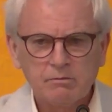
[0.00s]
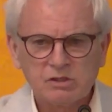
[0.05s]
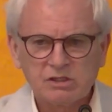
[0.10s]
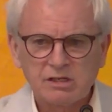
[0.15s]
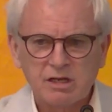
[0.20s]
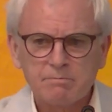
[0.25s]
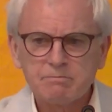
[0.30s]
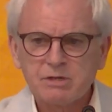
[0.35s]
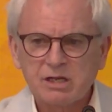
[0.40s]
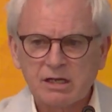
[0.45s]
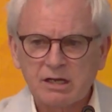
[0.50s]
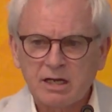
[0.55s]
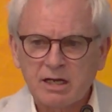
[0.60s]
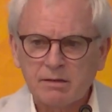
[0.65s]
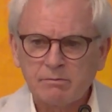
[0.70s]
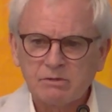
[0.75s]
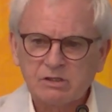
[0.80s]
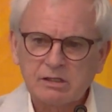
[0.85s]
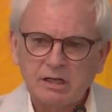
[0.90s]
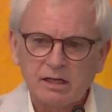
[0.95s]

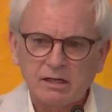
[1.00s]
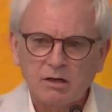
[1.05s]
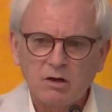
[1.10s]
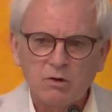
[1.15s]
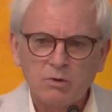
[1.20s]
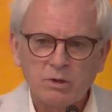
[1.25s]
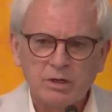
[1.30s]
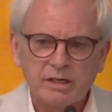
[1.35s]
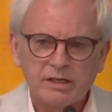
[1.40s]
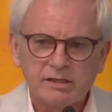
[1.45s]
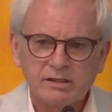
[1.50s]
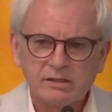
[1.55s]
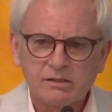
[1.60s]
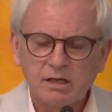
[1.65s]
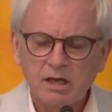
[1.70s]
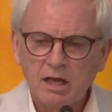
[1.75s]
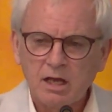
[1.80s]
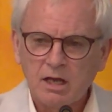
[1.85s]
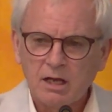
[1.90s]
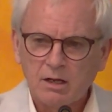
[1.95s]
Sometimes, not always,
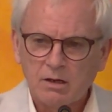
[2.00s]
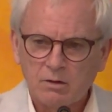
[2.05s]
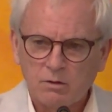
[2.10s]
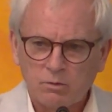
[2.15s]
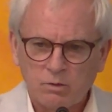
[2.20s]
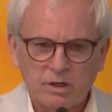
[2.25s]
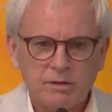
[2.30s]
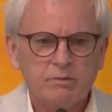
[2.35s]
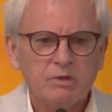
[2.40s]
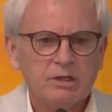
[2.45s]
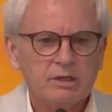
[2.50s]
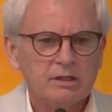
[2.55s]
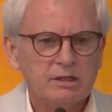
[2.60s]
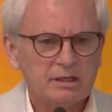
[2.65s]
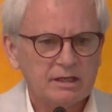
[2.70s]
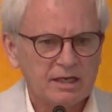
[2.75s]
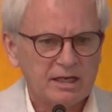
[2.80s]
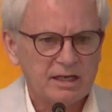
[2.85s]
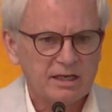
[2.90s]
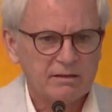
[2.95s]
women
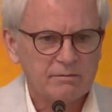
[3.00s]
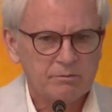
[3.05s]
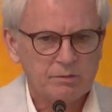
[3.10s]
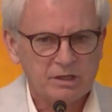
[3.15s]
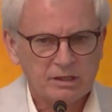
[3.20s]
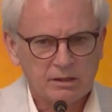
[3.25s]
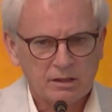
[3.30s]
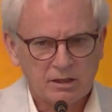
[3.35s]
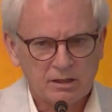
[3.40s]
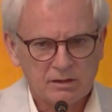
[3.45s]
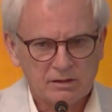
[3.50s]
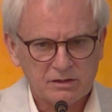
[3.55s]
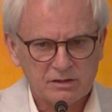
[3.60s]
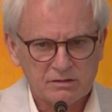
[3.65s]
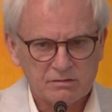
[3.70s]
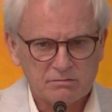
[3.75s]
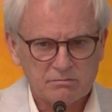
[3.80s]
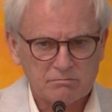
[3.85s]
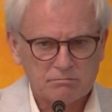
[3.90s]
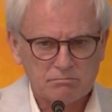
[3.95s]
came because
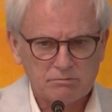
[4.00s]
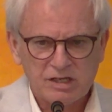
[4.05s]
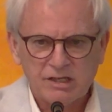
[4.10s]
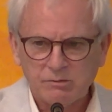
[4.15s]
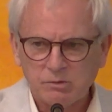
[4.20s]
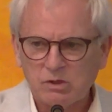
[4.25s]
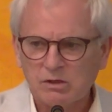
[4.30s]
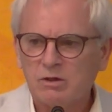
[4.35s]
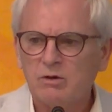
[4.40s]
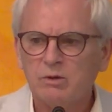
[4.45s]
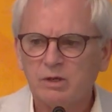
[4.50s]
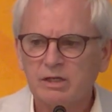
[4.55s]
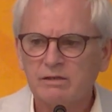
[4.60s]
men were going.